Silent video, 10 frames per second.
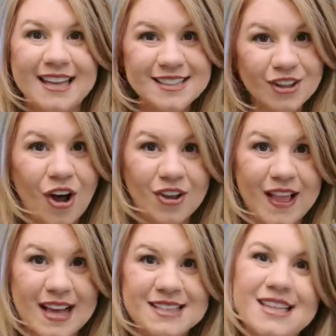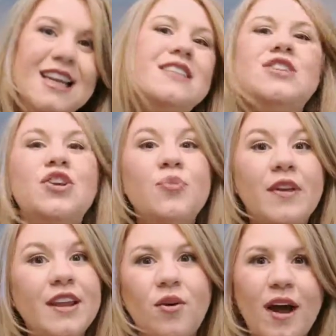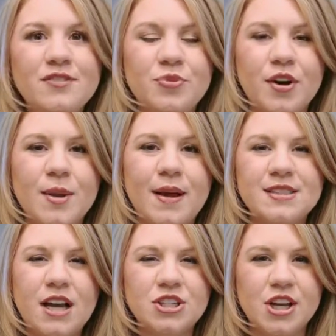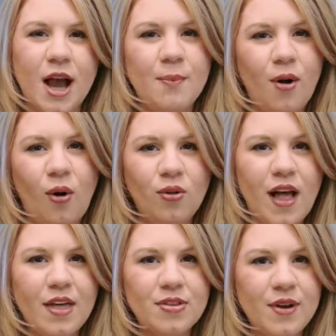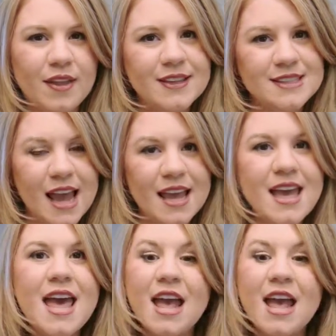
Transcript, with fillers: It's long lasting, so you really don't have to worry about touching up a whole lot throughout the day.